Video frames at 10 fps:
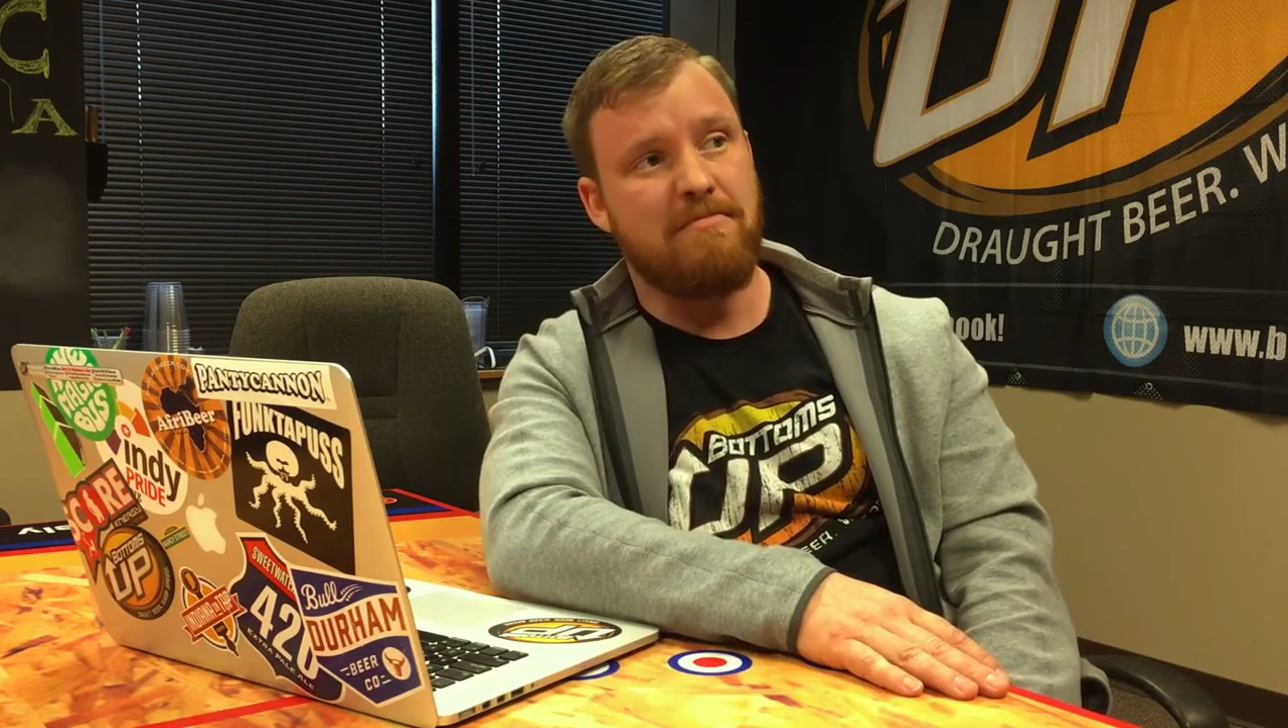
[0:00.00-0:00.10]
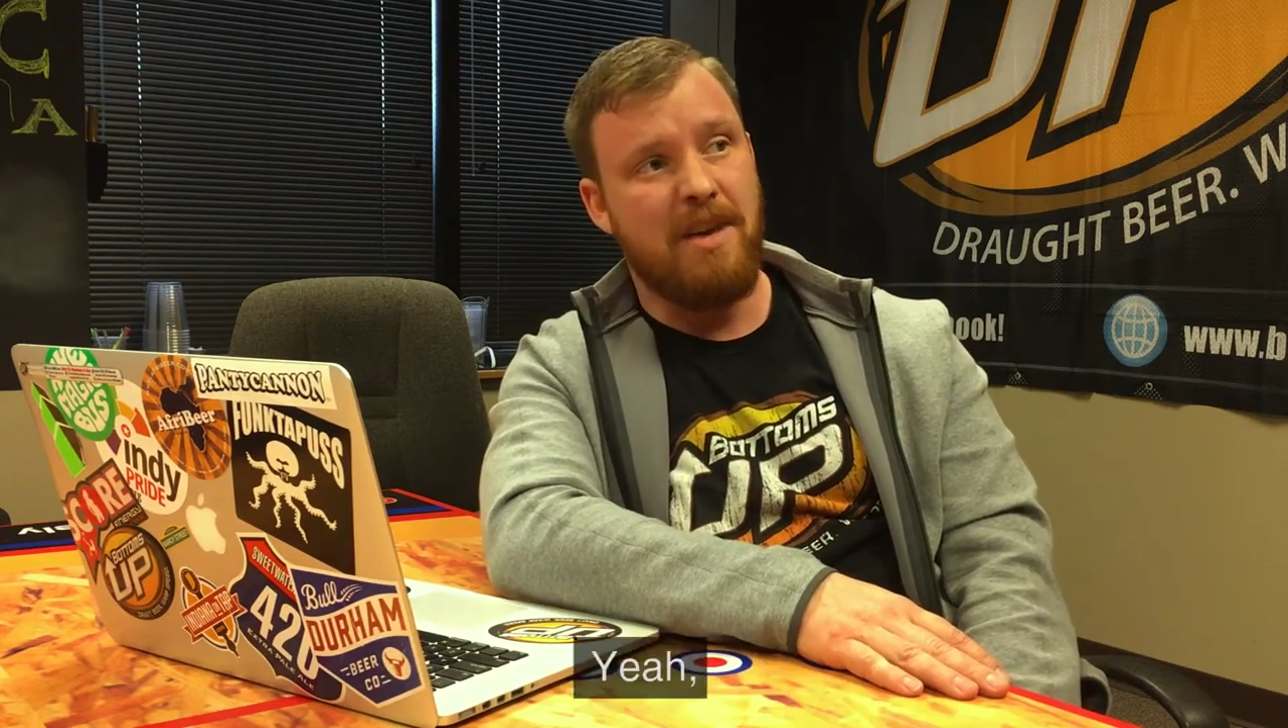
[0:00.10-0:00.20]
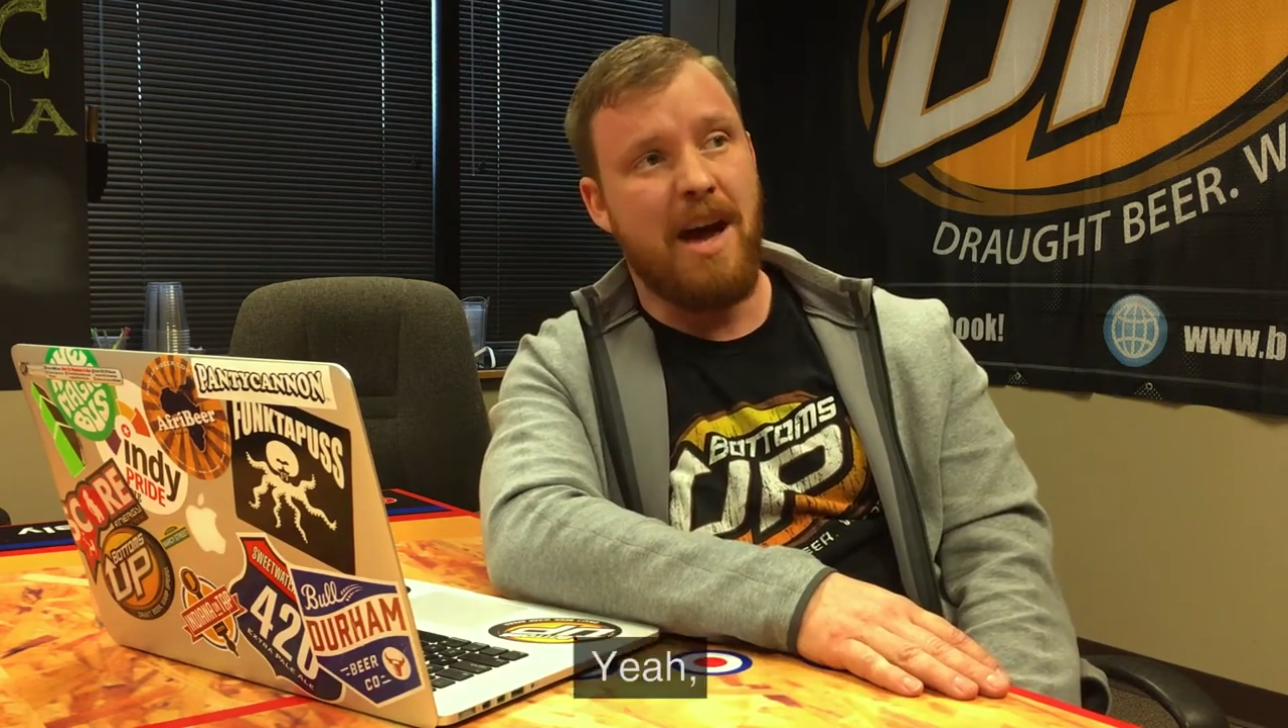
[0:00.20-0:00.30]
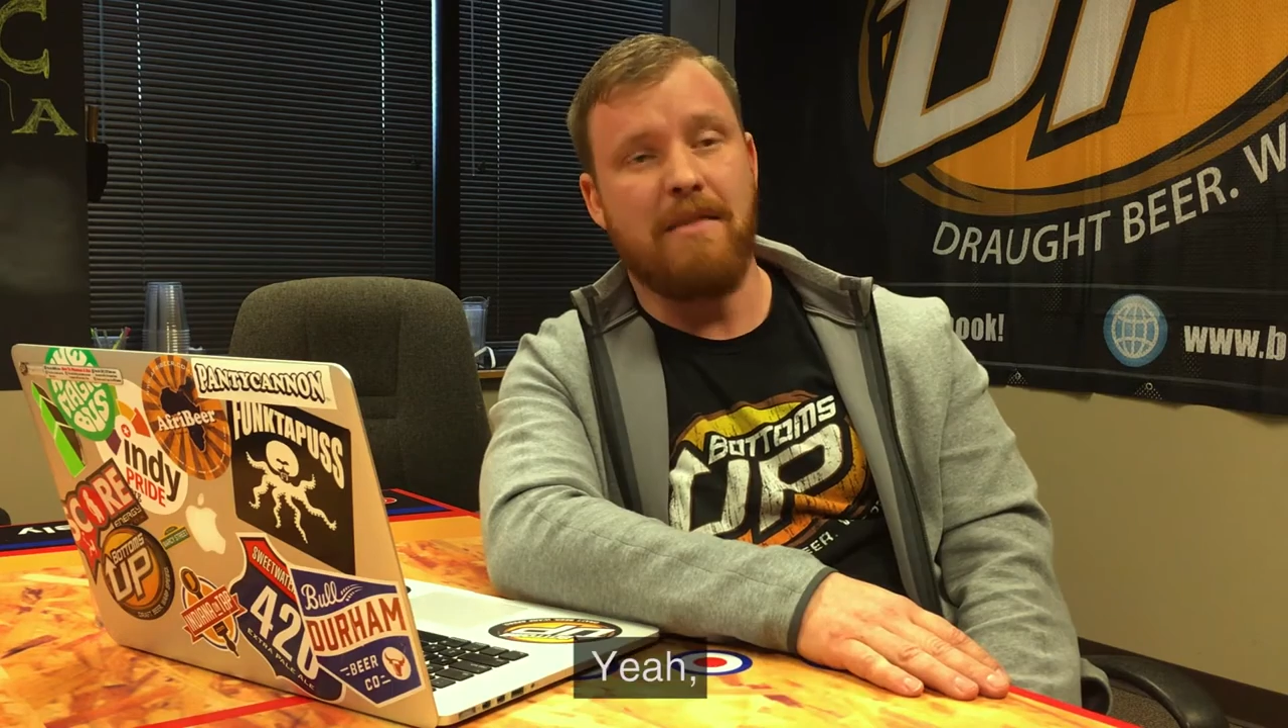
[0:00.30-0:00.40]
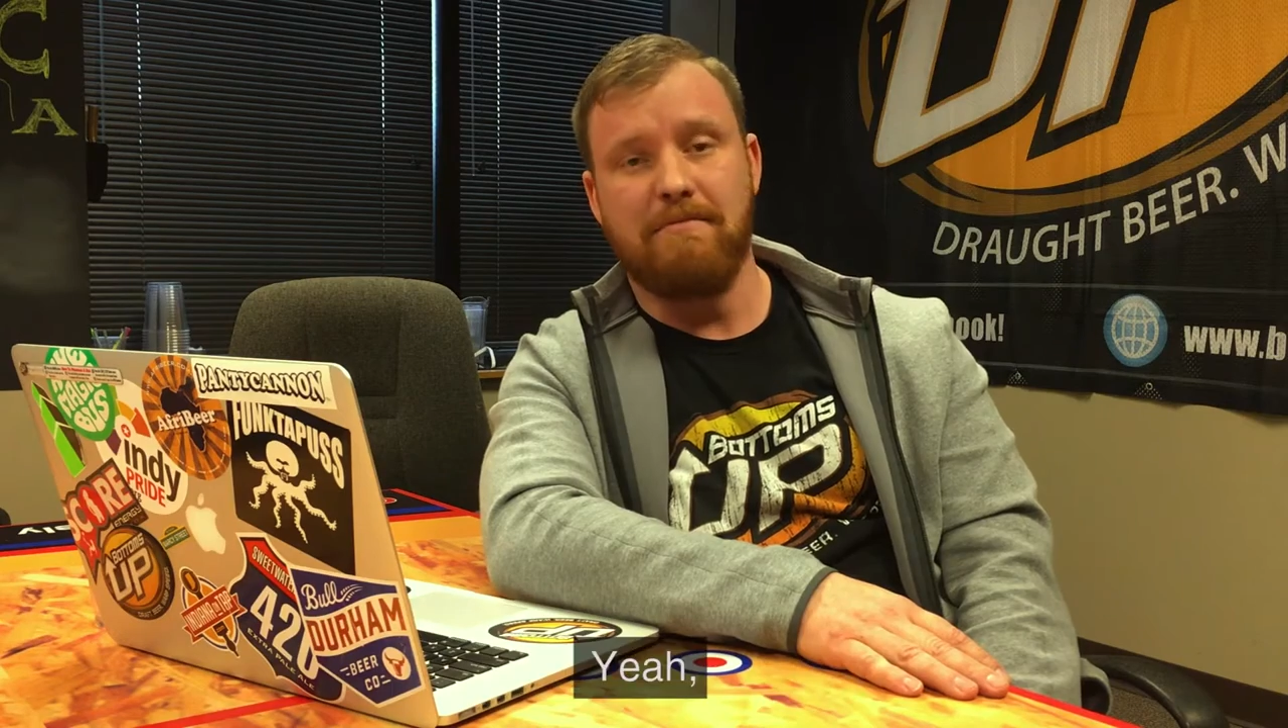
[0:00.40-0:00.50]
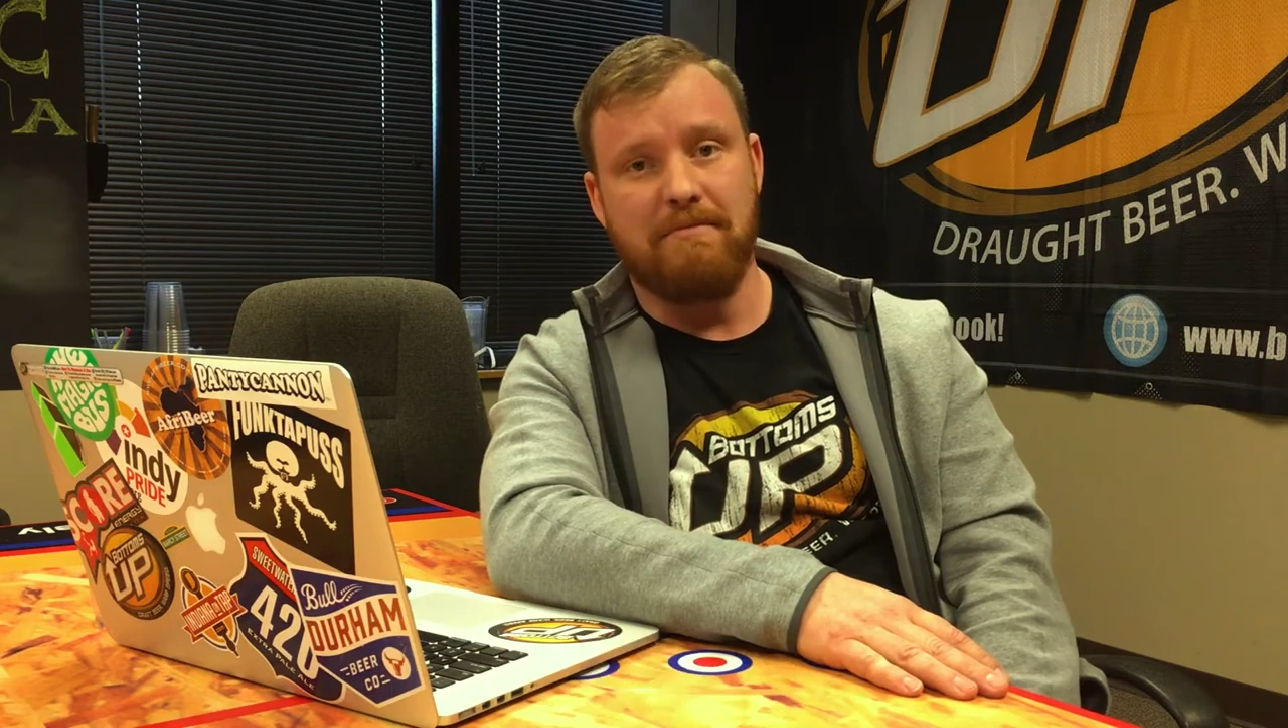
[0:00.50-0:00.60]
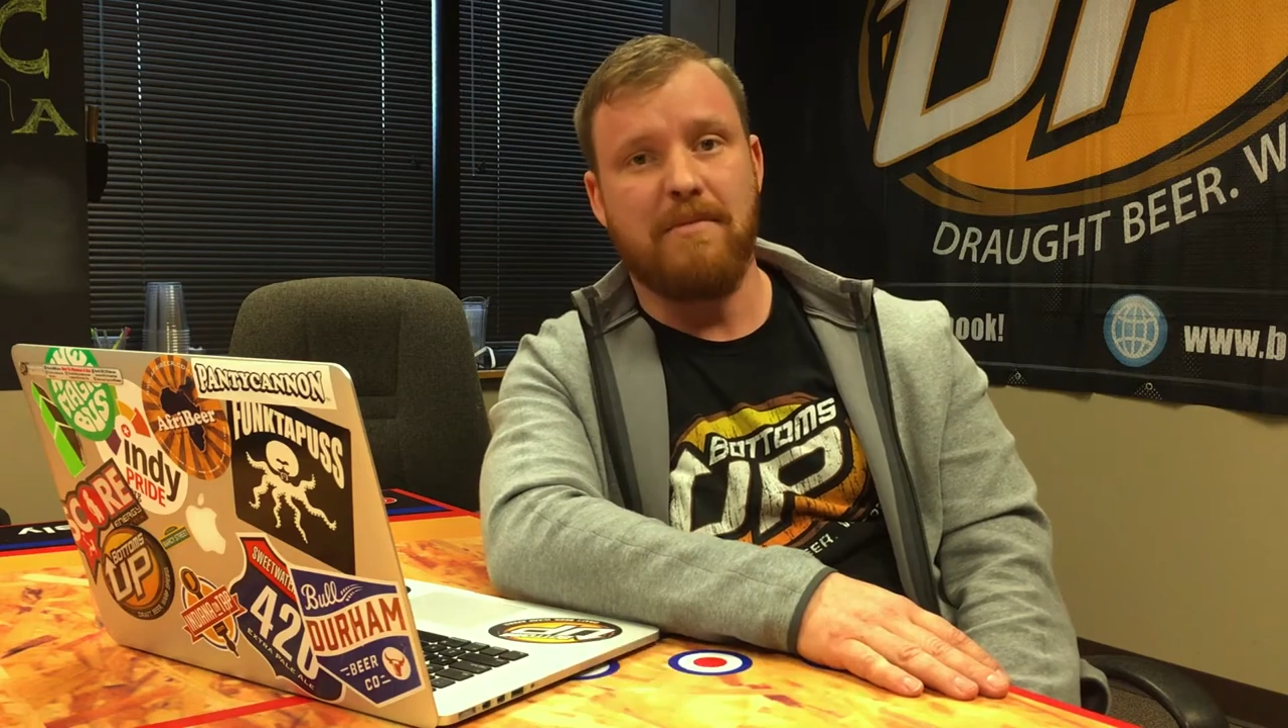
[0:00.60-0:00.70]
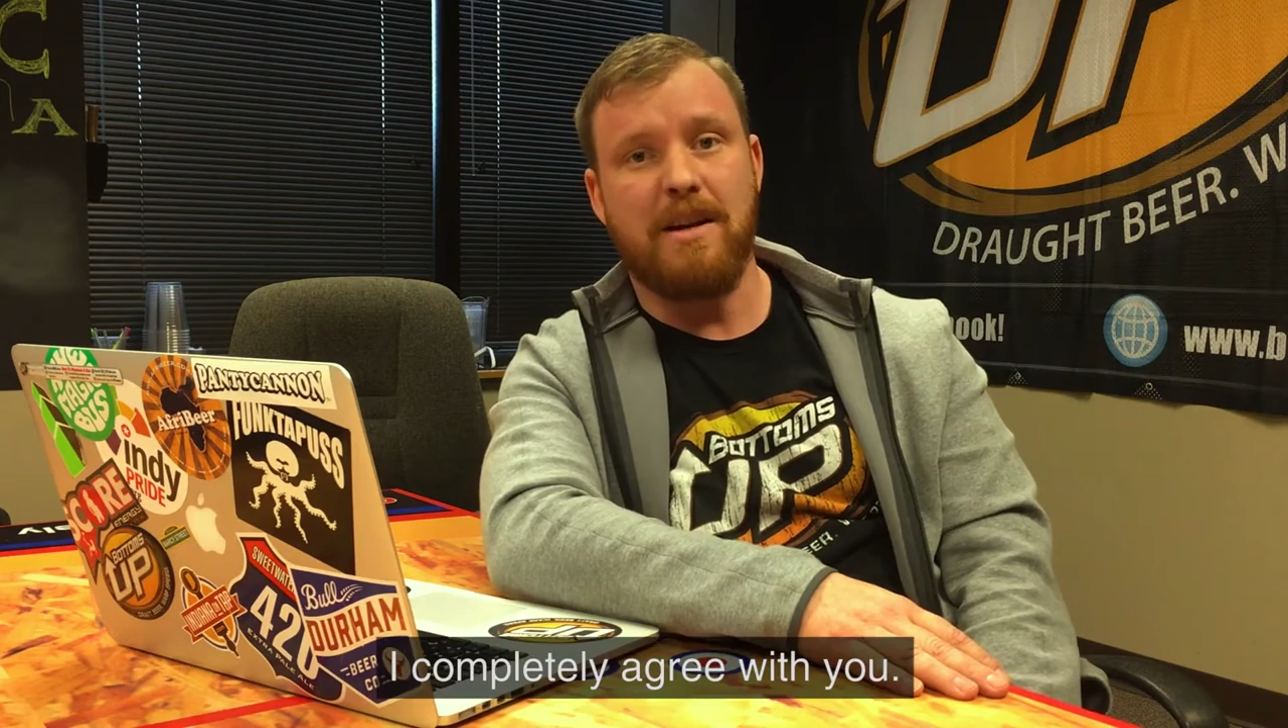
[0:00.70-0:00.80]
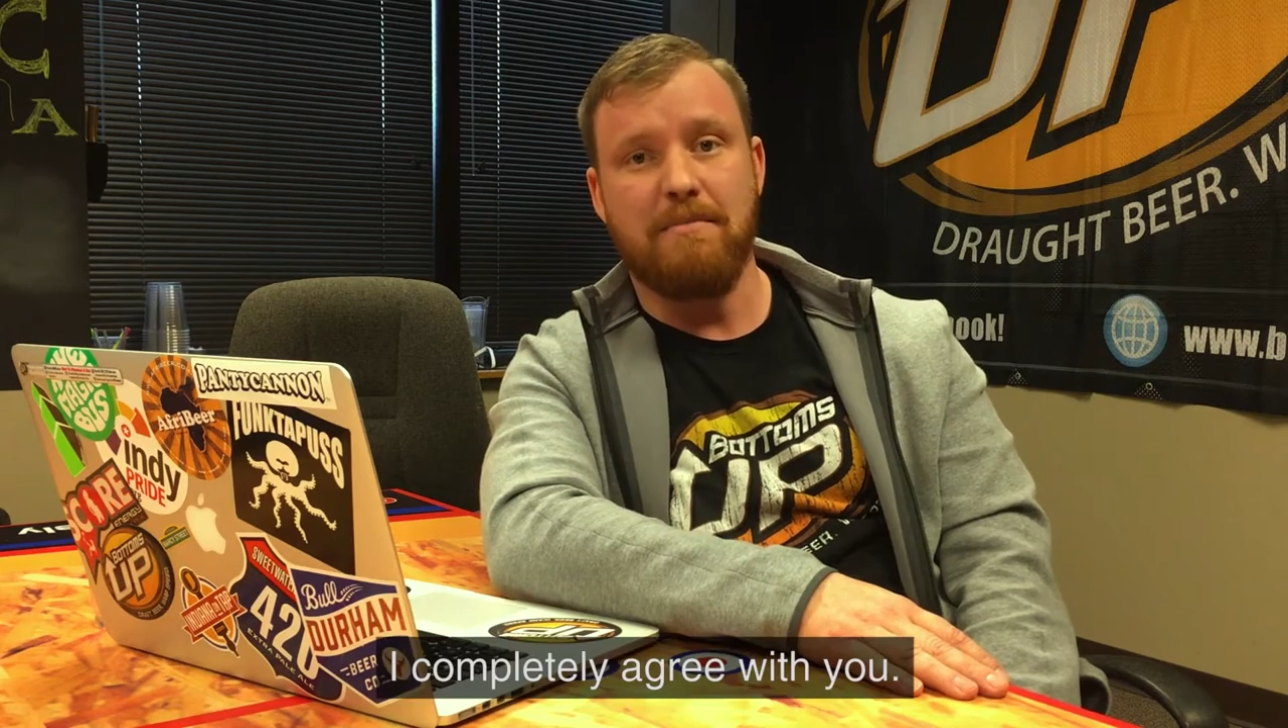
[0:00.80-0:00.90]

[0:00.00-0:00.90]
Yeah, I